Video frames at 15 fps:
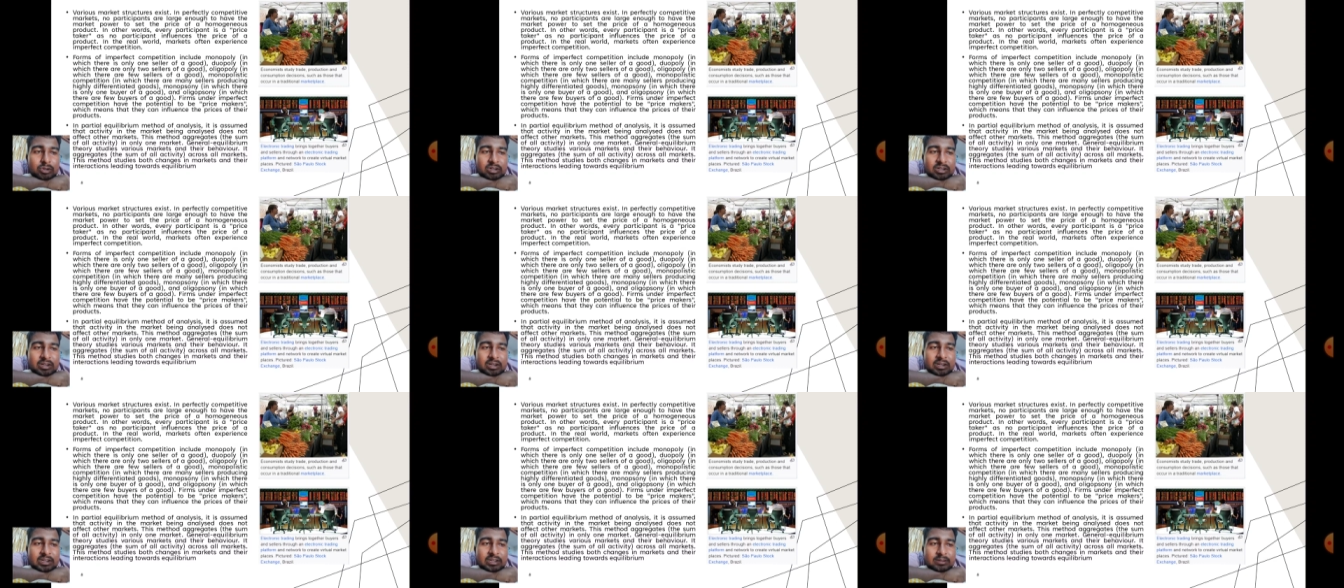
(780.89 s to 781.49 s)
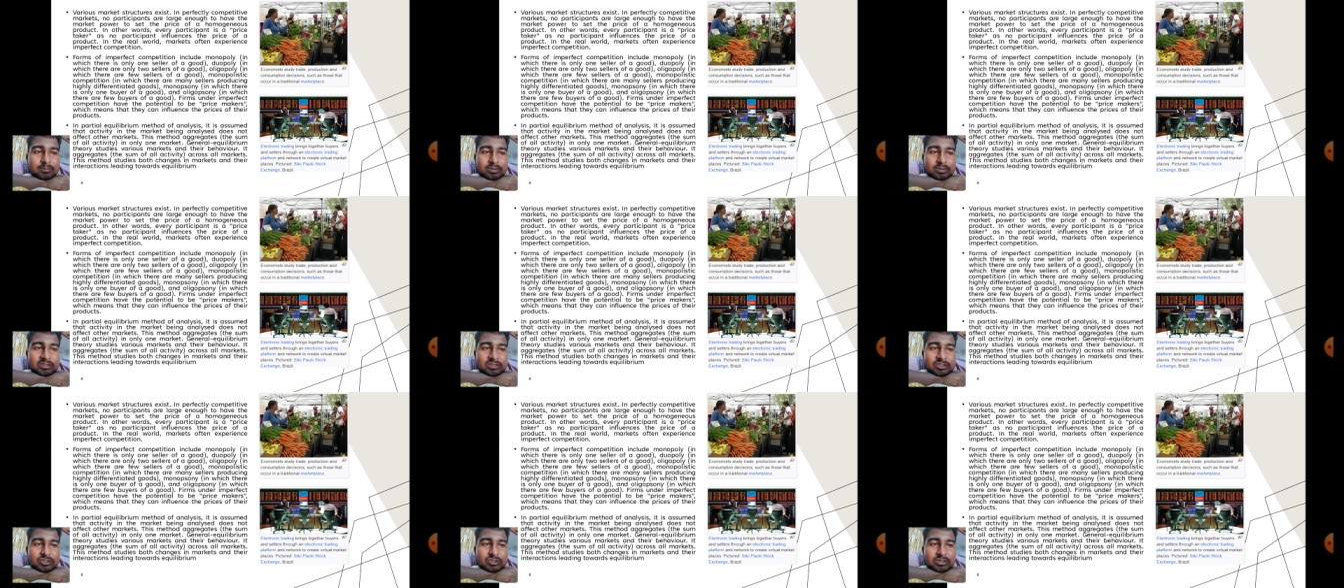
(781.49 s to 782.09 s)
trading brings
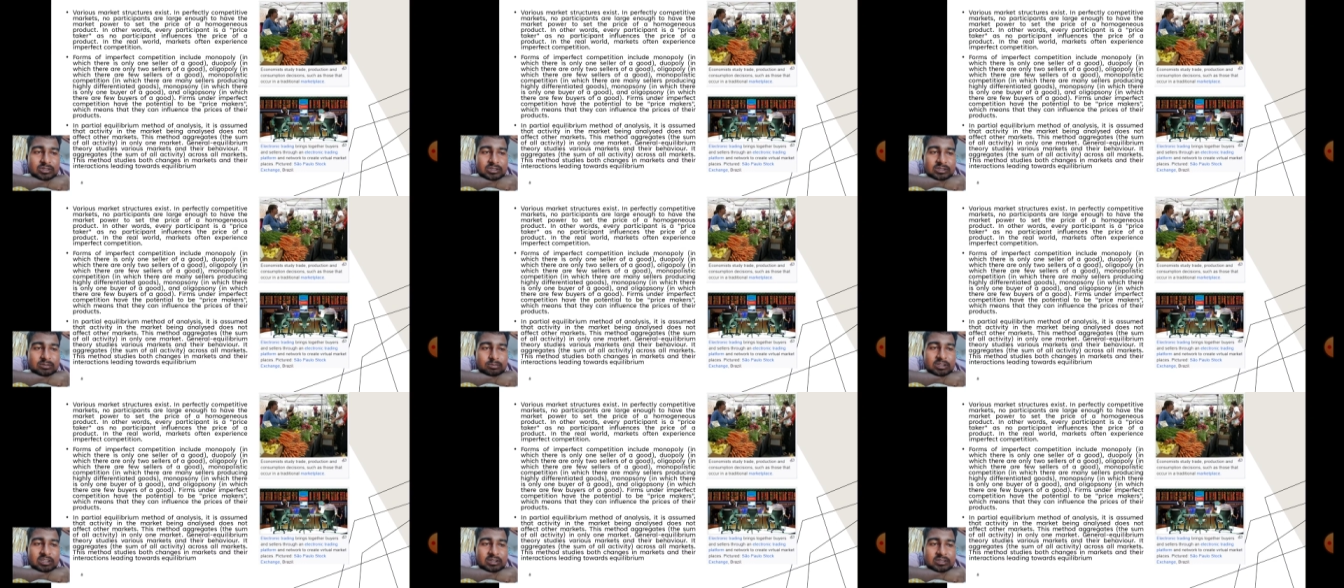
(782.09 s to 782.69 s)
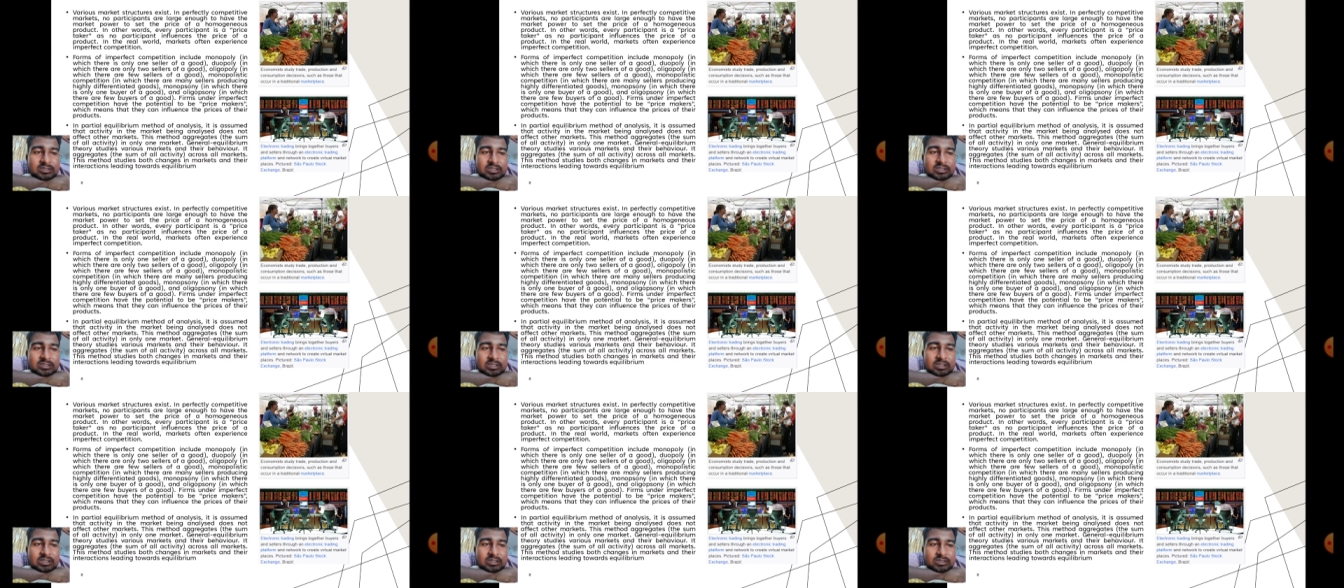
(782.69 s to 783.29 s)
together buyers and
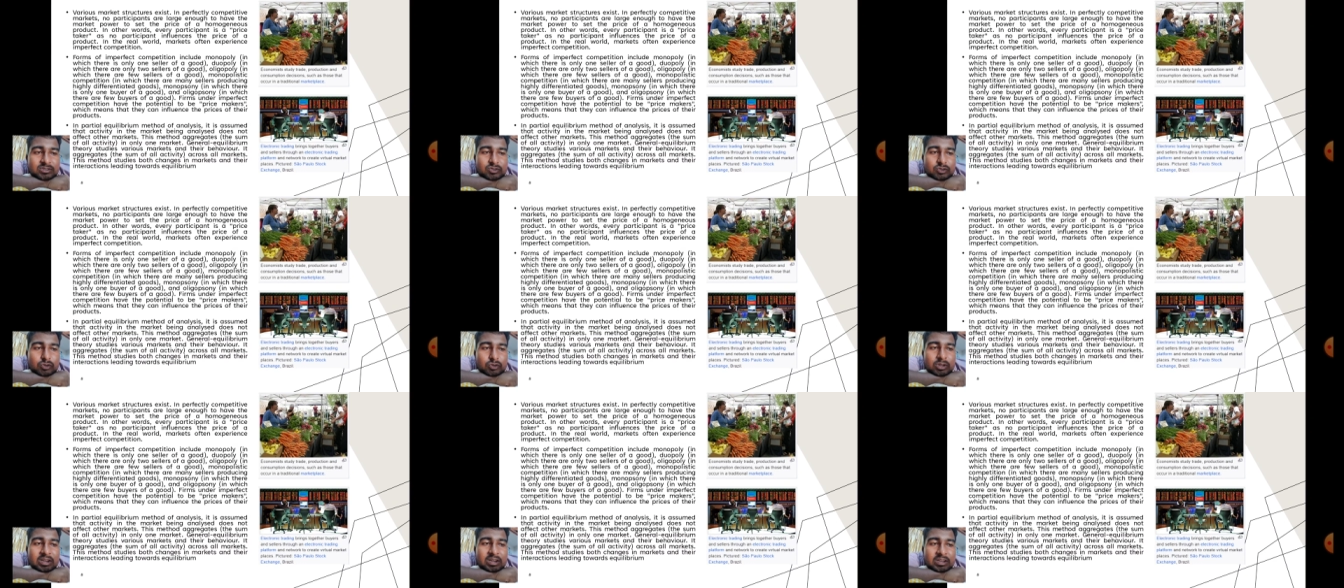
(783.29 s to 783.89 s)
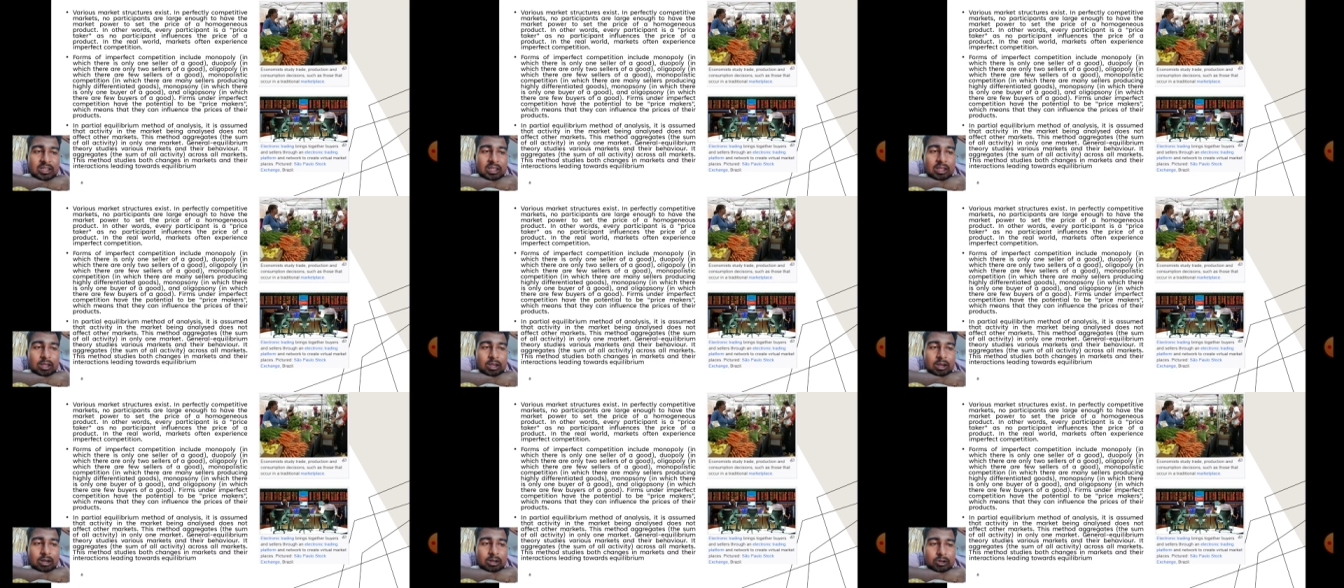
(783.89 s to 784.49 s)
sellers through an
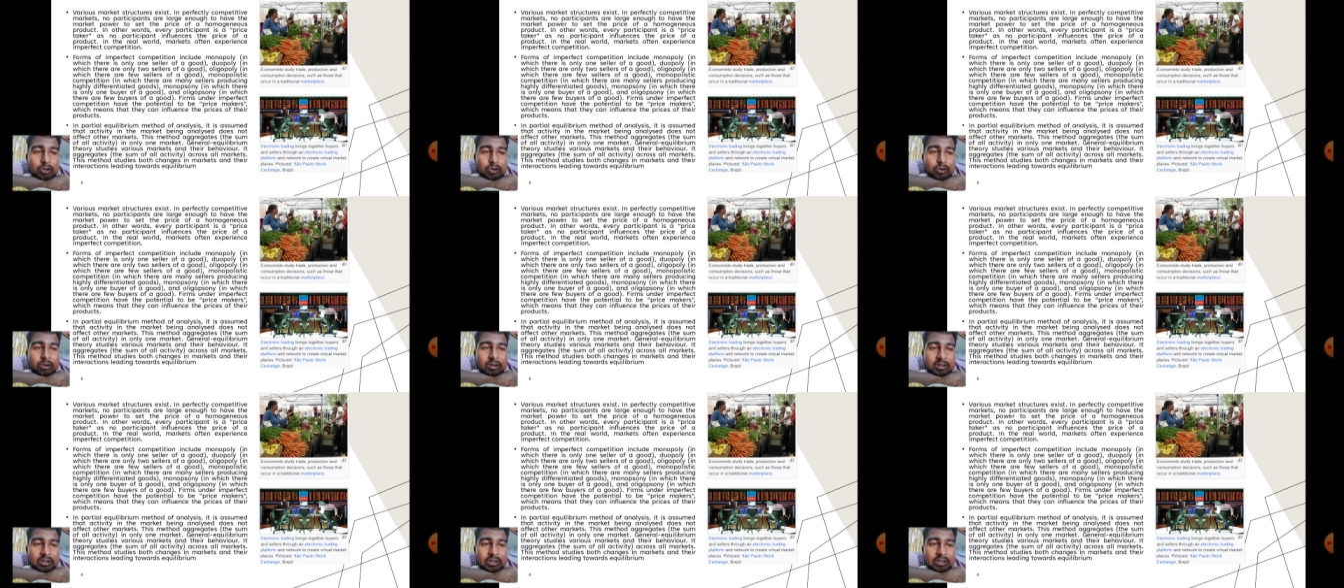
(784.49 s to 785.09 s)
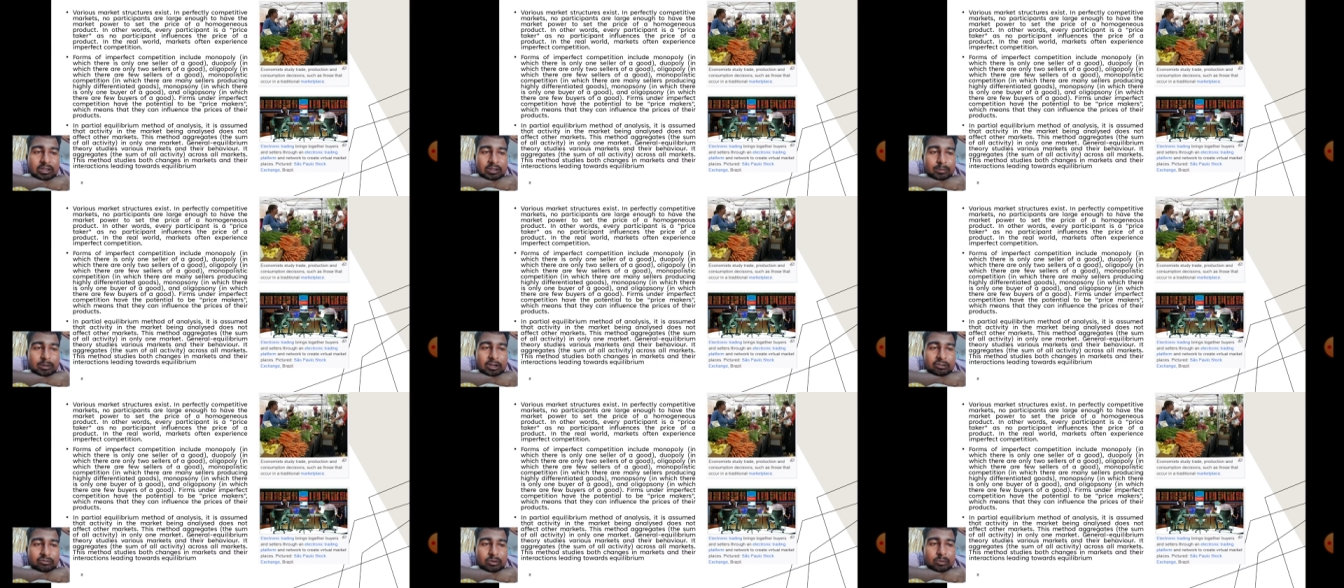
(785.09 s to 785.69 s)
electronic trading
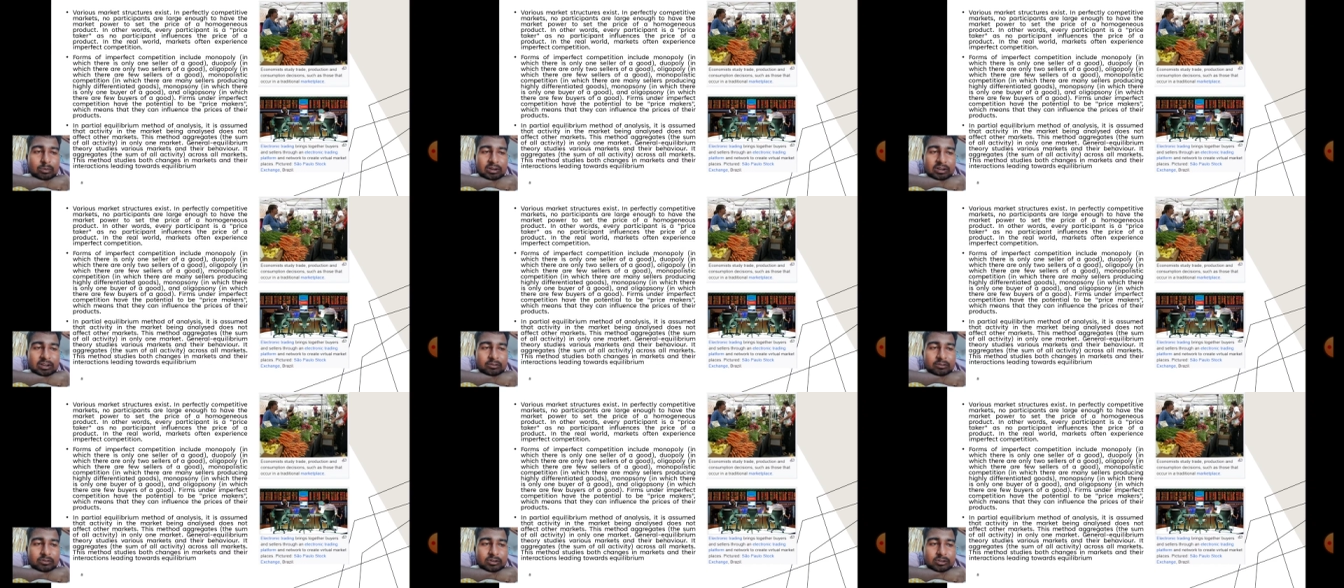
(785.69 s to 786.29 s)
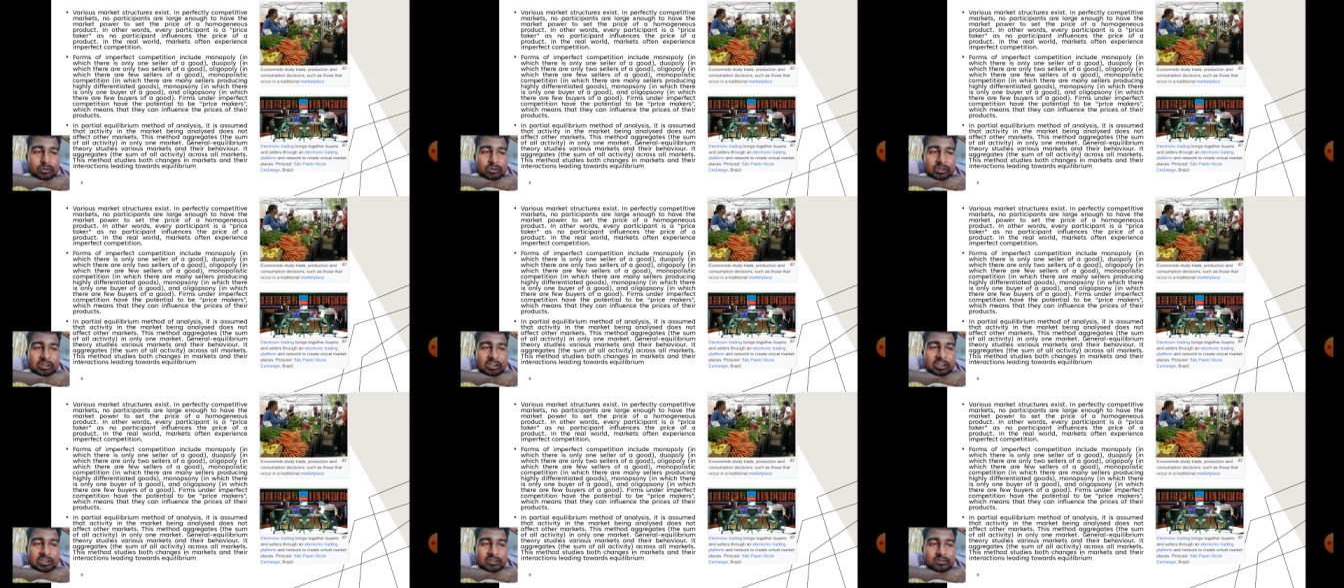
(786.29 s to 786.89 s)
platform and network to create
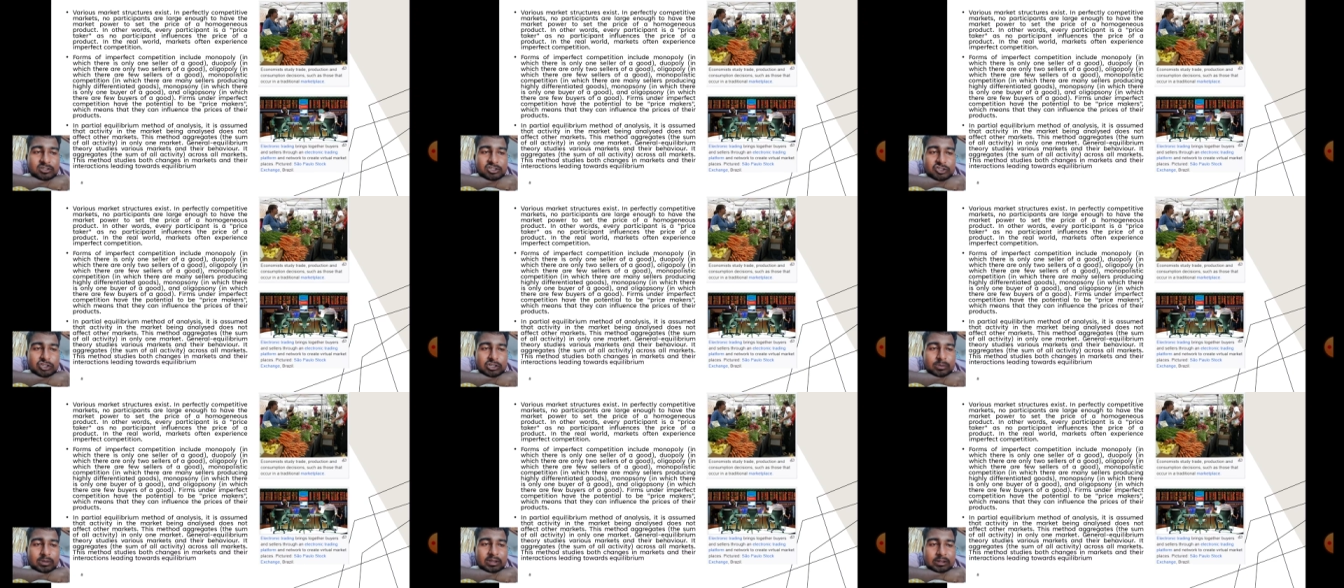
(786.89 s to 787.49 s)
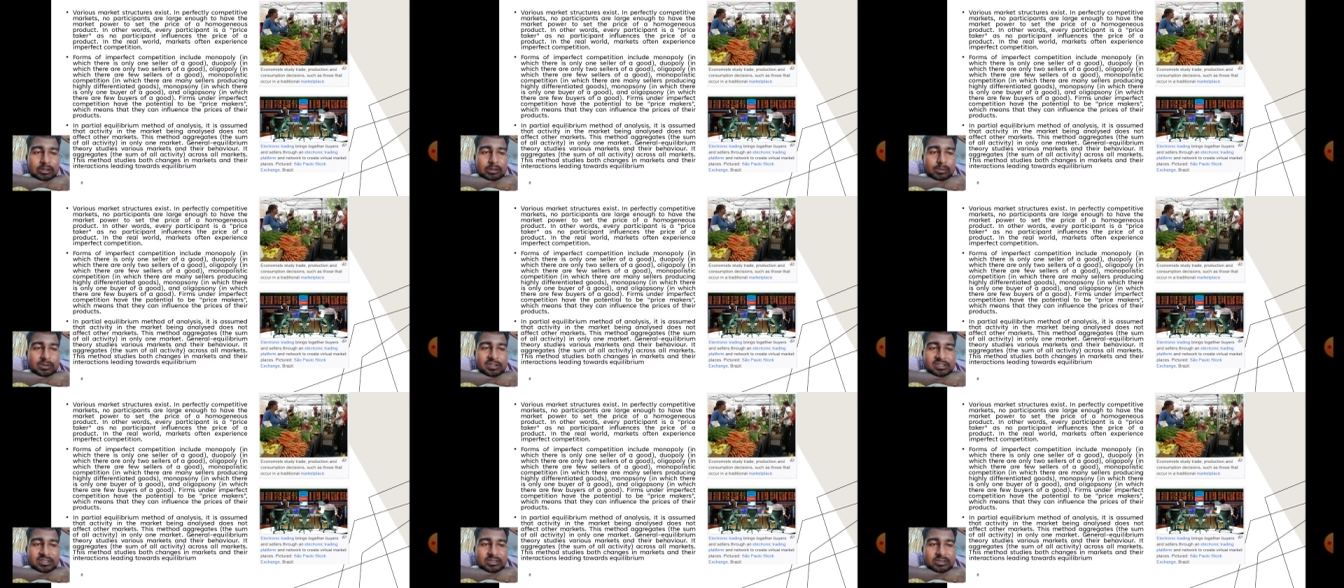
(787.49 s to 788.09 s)
virtual
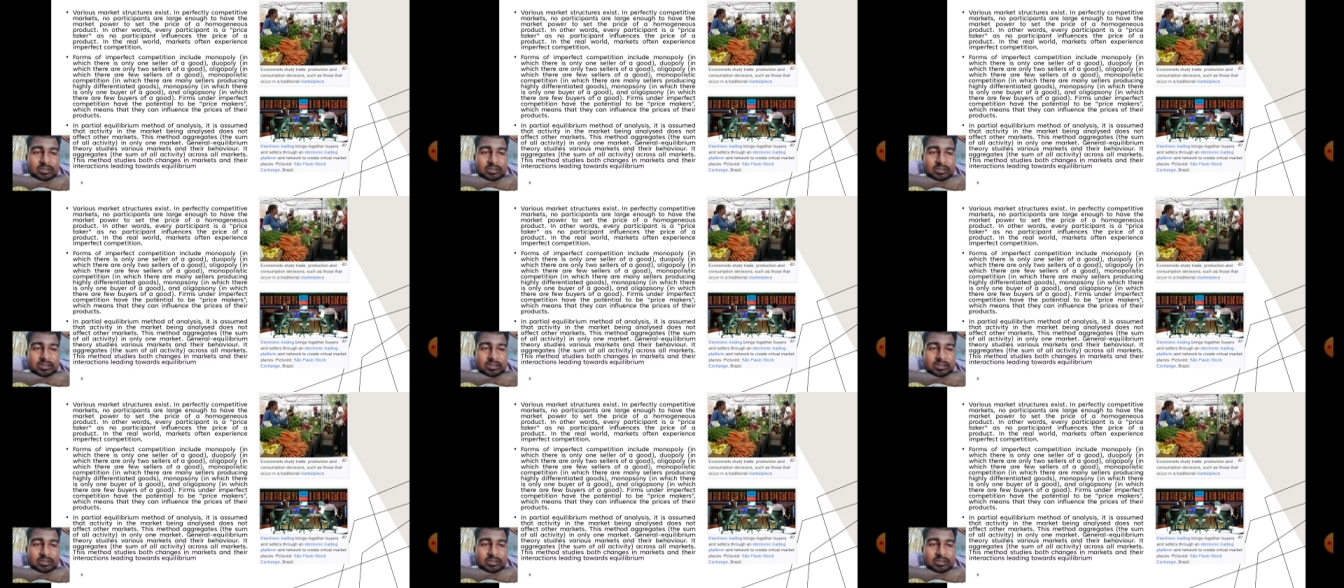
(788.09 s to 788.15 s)
marketplaces.